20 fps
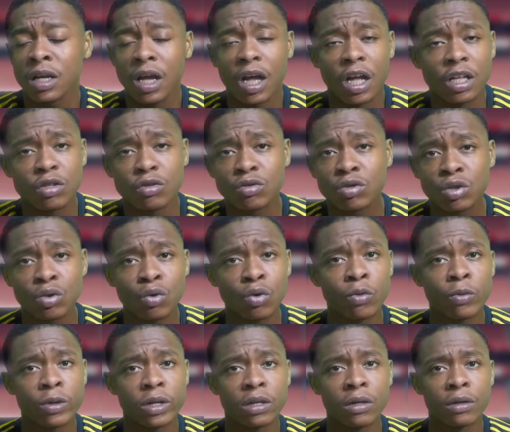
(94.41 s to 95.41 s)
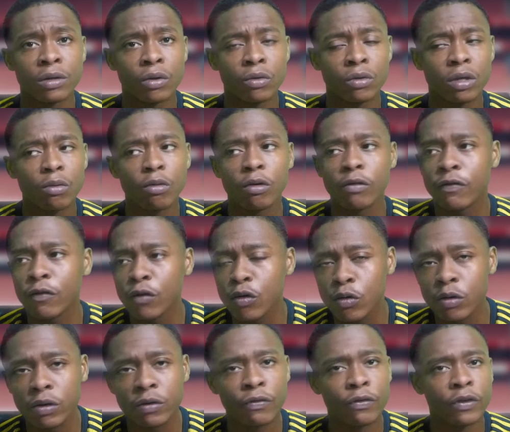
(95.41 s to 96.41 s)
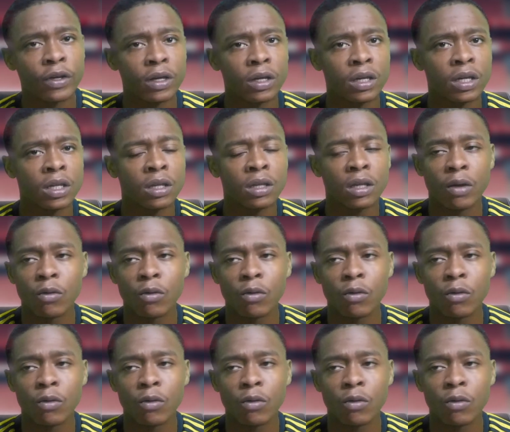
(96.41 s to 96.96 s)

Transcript: And you saw it, you know. They were forward thinking.